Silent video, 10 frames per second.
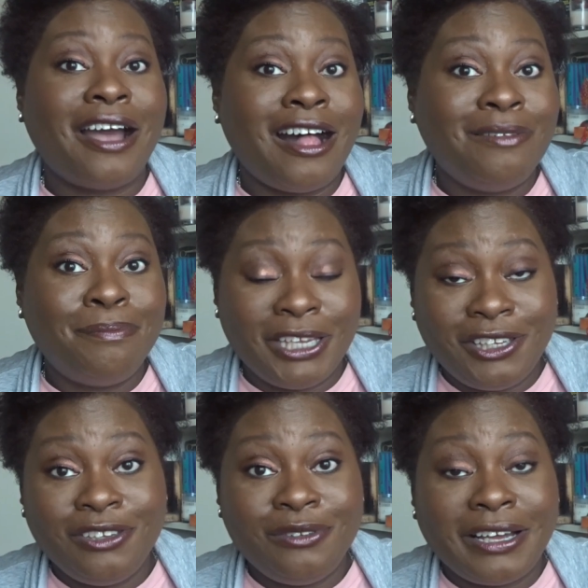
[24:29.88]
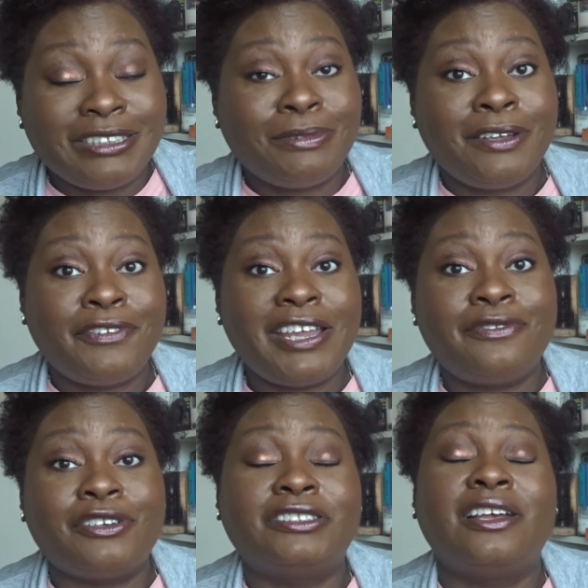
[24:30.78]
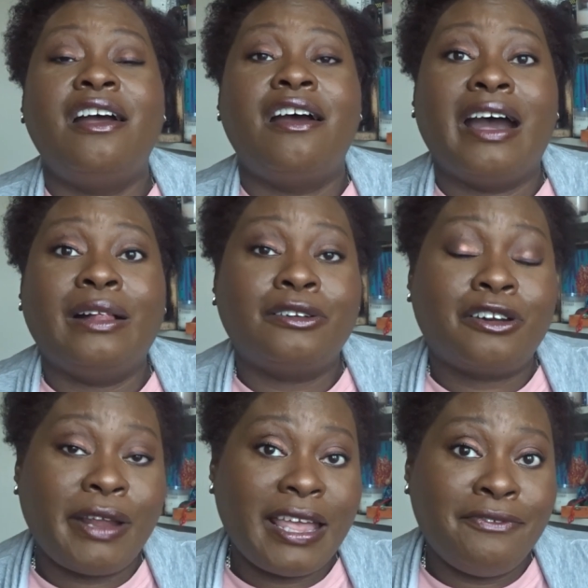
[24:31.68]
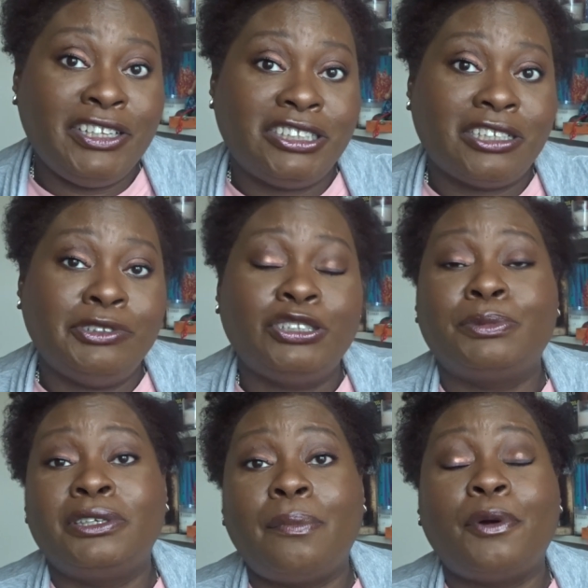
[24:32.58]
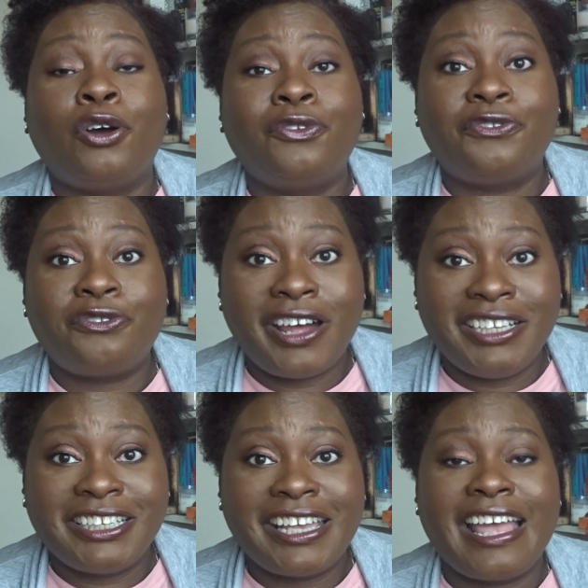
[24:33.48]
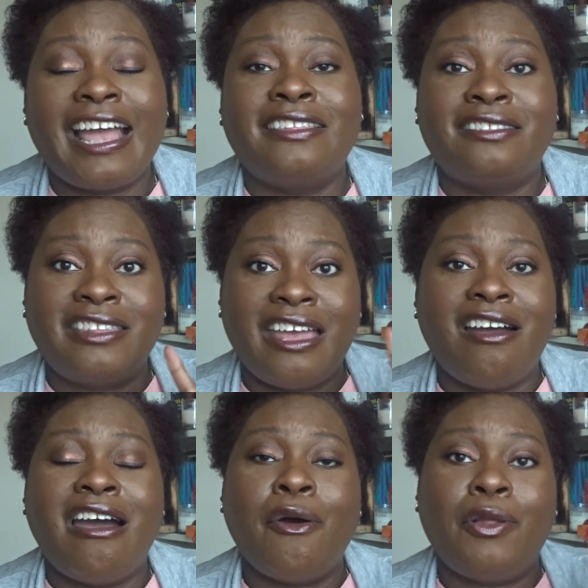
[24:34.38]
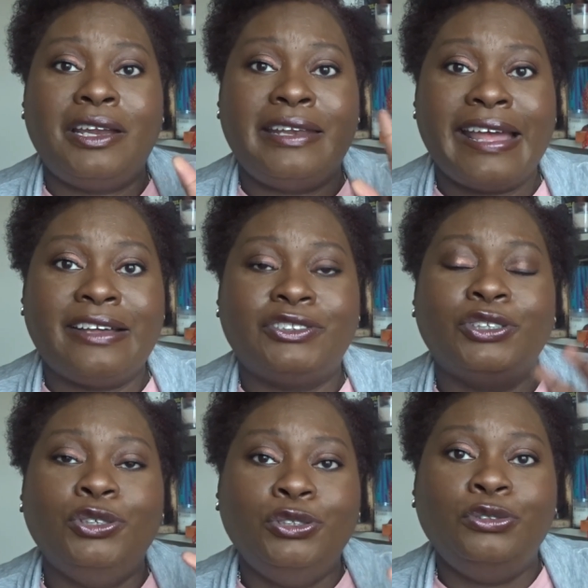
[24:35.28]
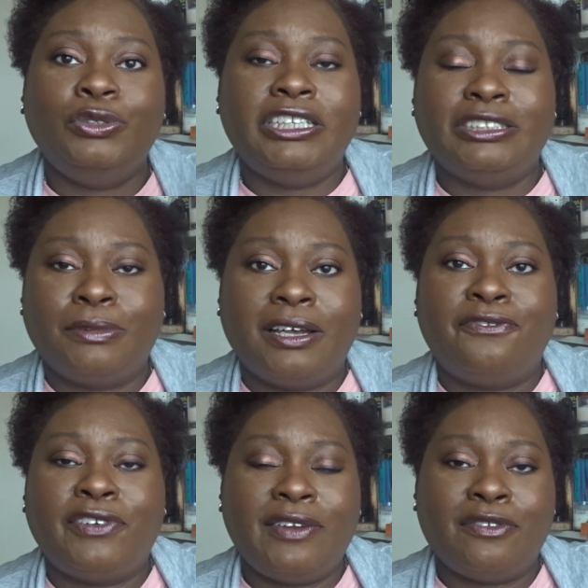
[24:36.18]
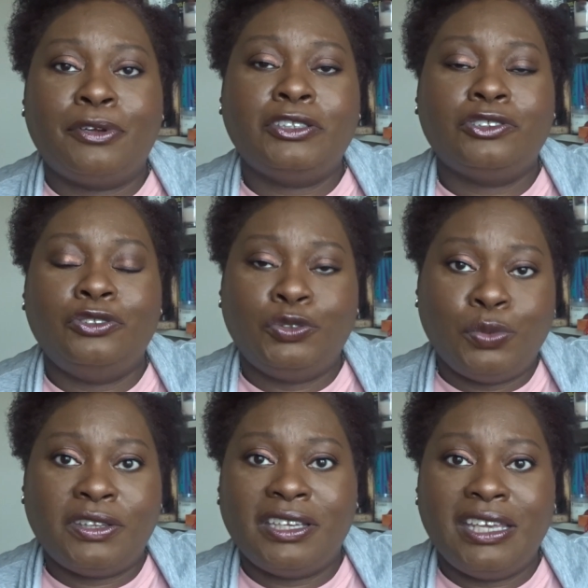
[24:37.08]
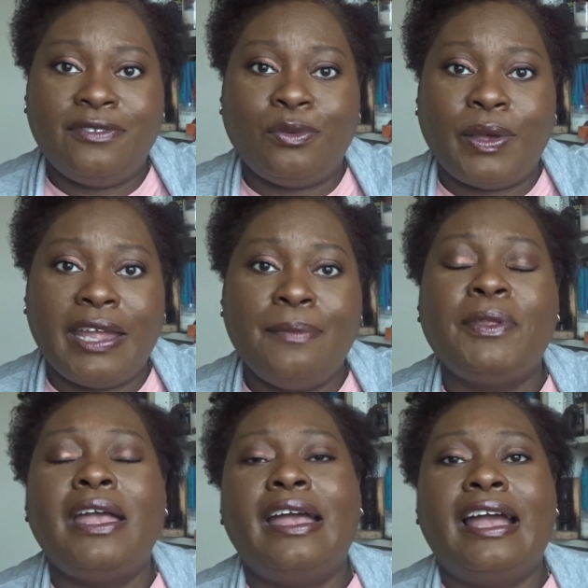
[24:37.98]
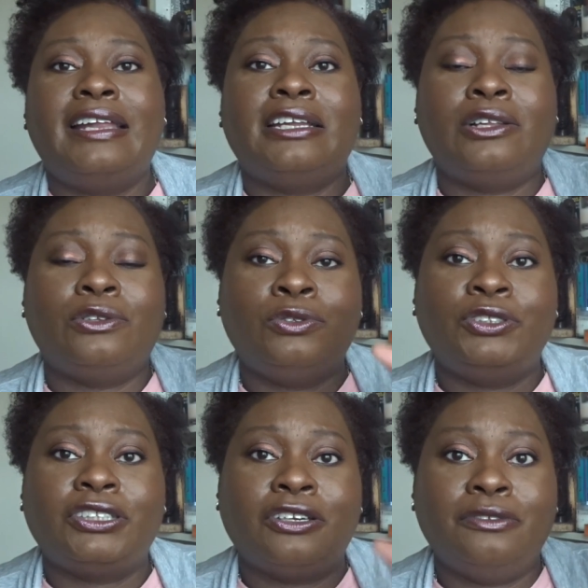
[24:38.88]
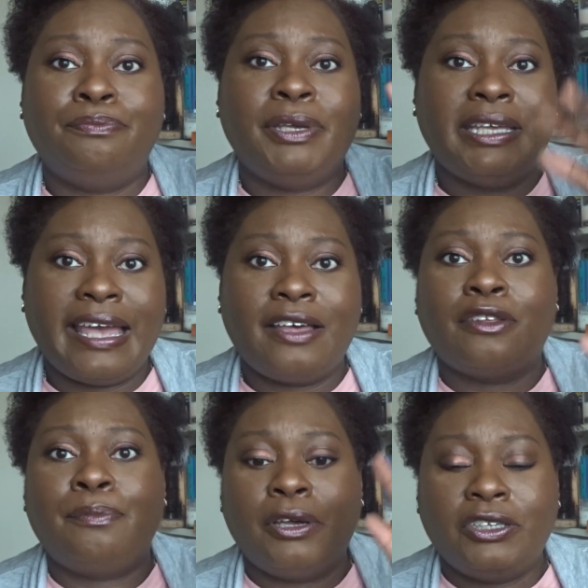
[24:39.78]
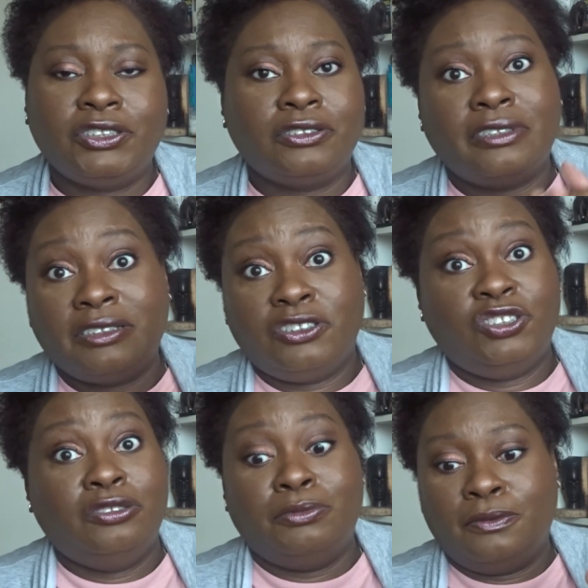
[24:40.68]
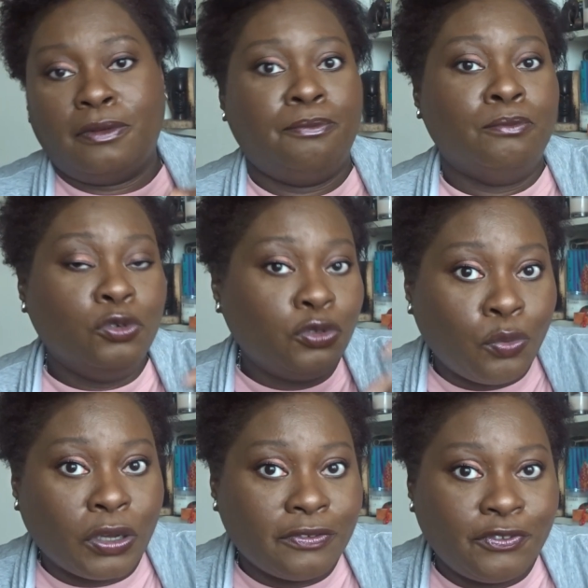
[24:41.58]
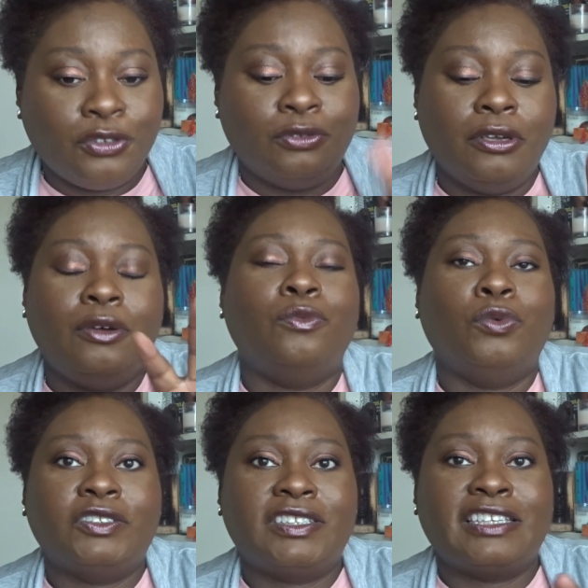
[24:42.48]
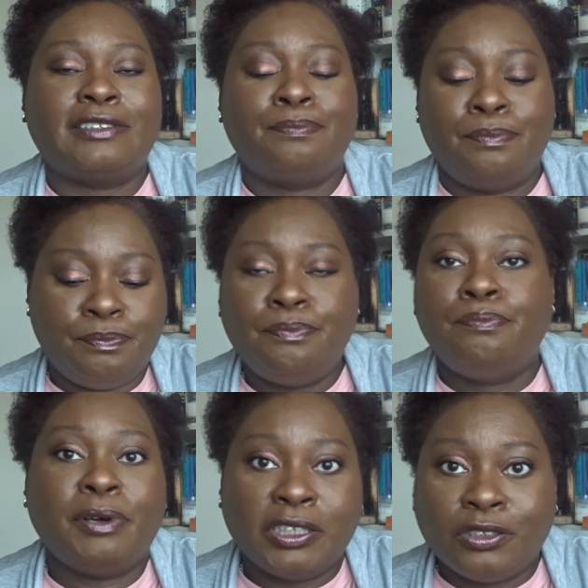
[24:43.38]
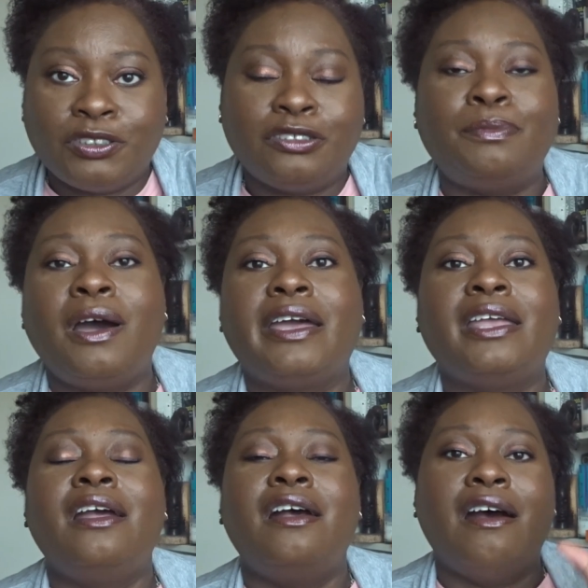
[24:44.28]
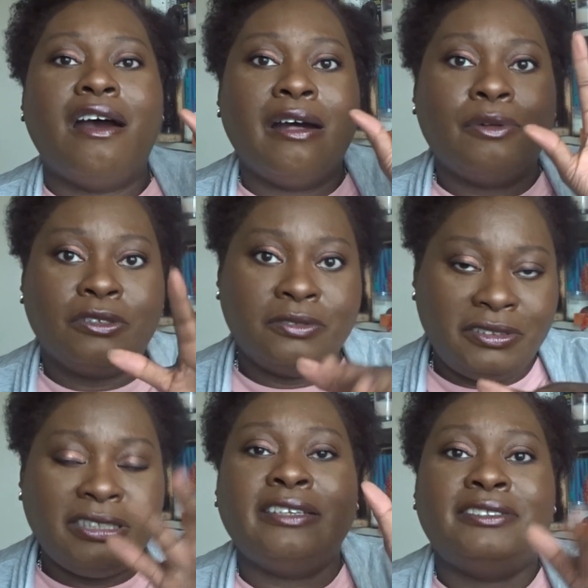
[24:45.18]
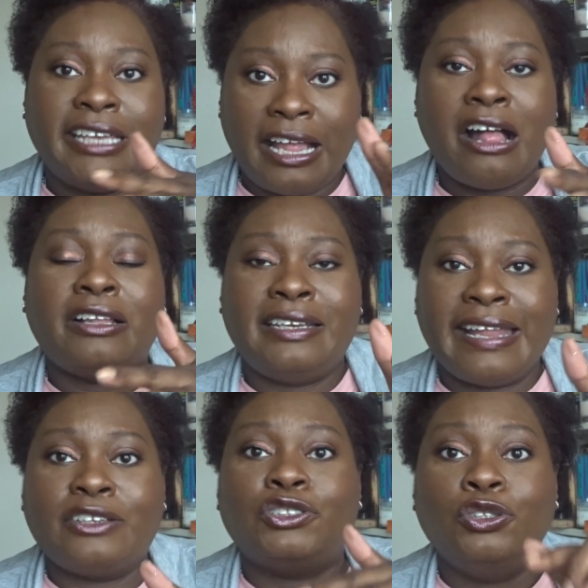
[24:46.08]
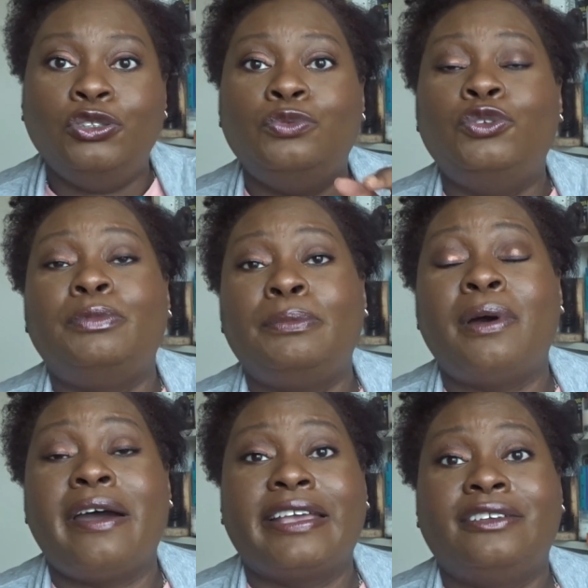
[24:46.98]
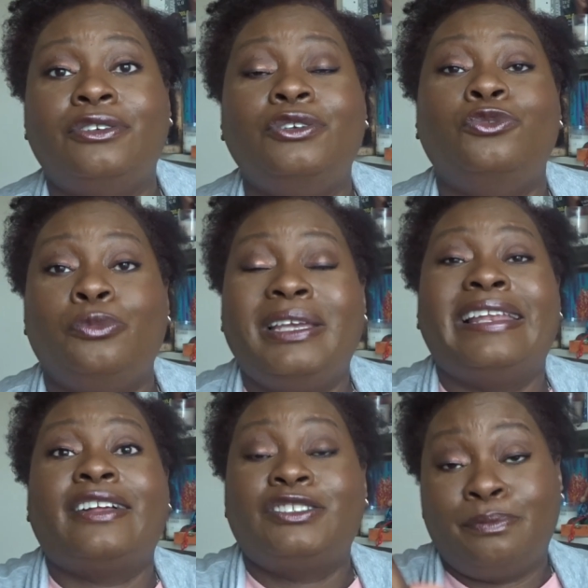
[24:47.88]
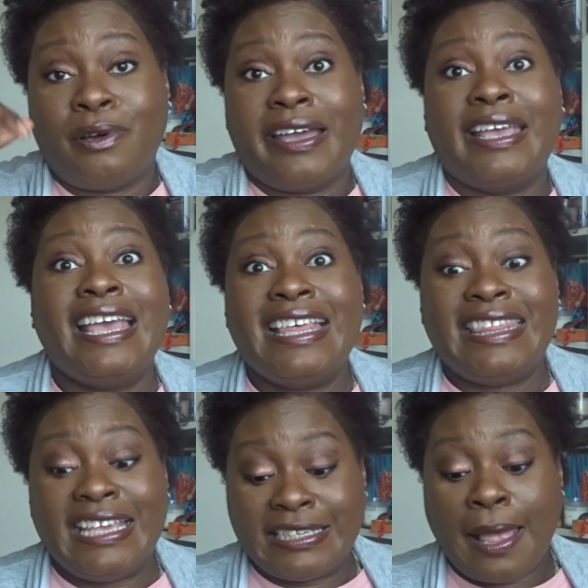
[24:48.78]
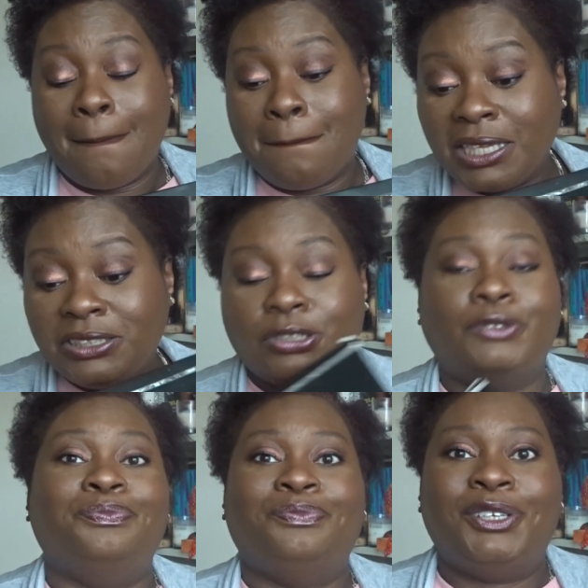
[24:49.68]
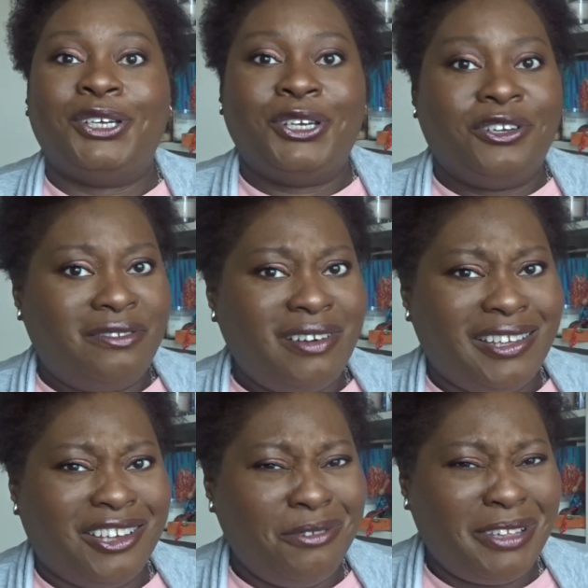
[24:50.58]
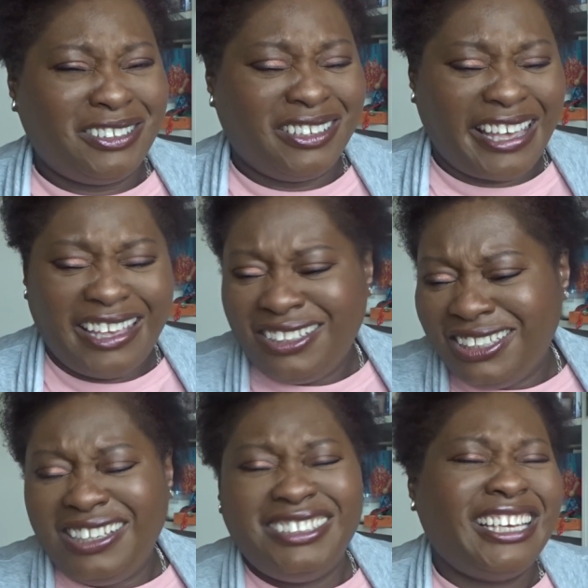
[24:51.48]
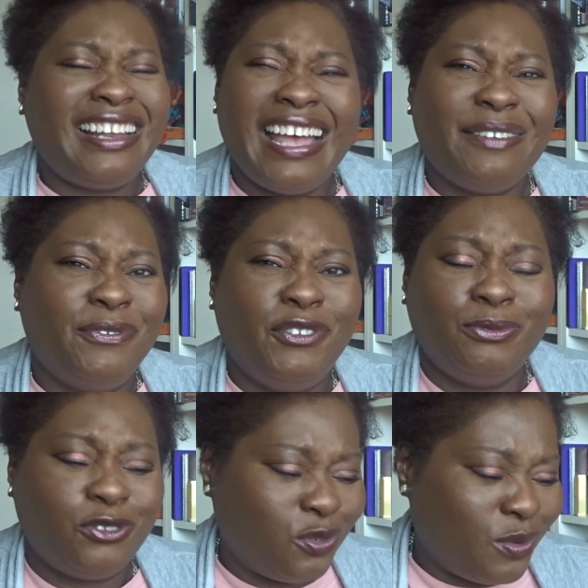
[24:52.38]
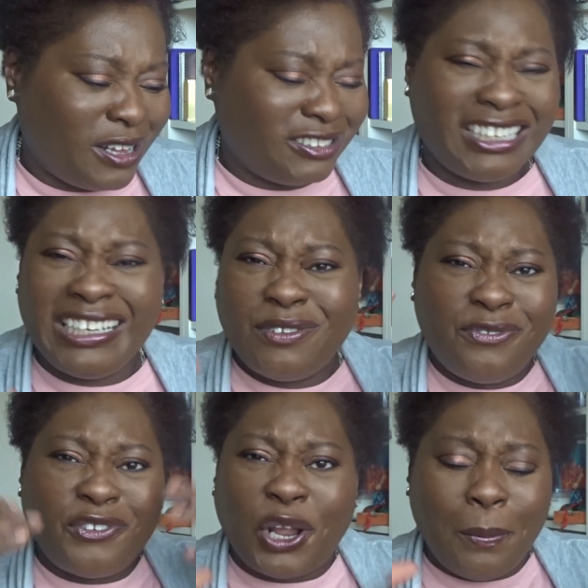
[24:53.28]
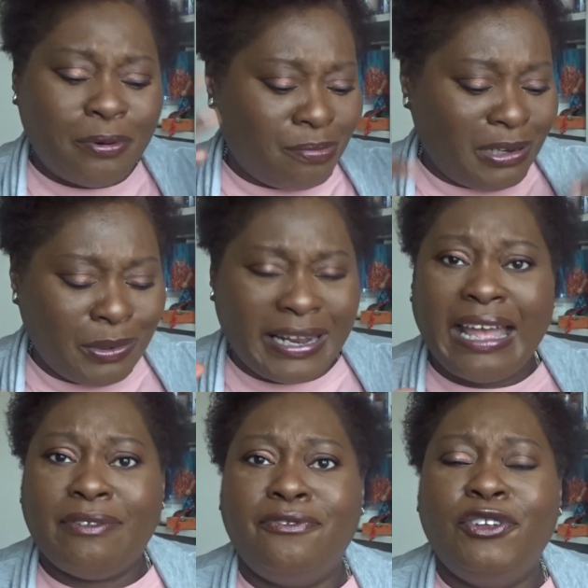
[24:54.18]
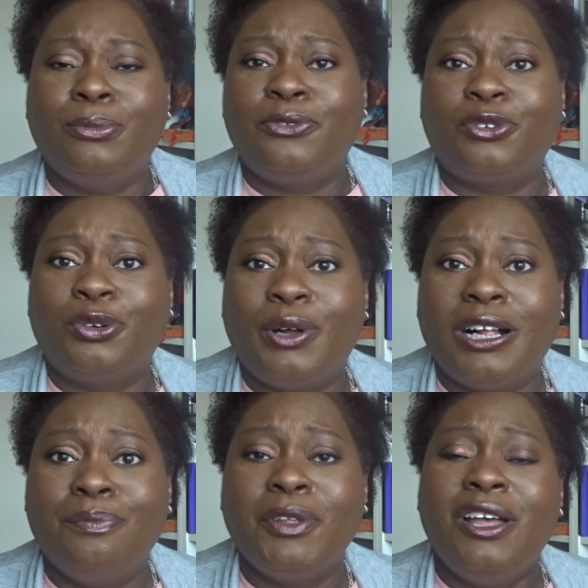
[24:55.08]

I'll pick you as my favourite. I'll create a video which will be up on Friday, and there I will announce who is my favourite person who's won the giveaway, and I'll also pick out the person. That's assuming more than one of you wants this bundle to buy. I'll announce who will be allowed to buy this bundle. Right, I hope that's okay. You can tell I haven't filmed for a while because I never flow properly when I haven't filmed for a while.